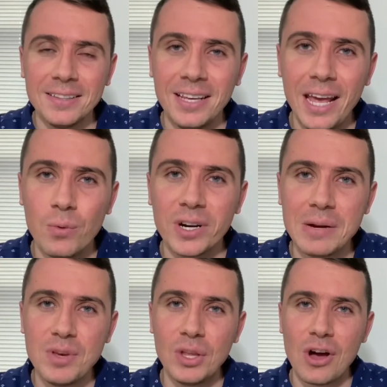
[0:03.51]
Today, we're
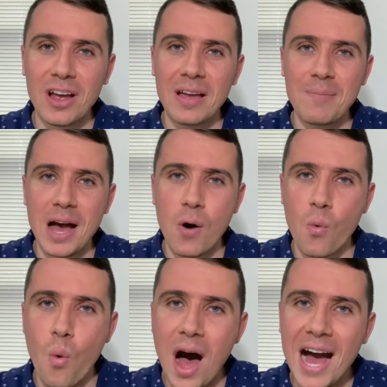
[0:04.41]
going to be talking about
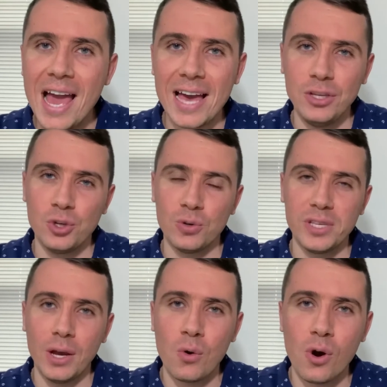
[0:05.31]
why I chose
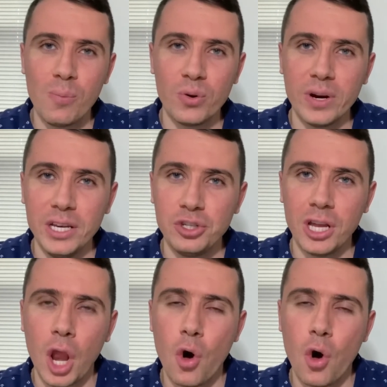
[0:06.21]
a corporation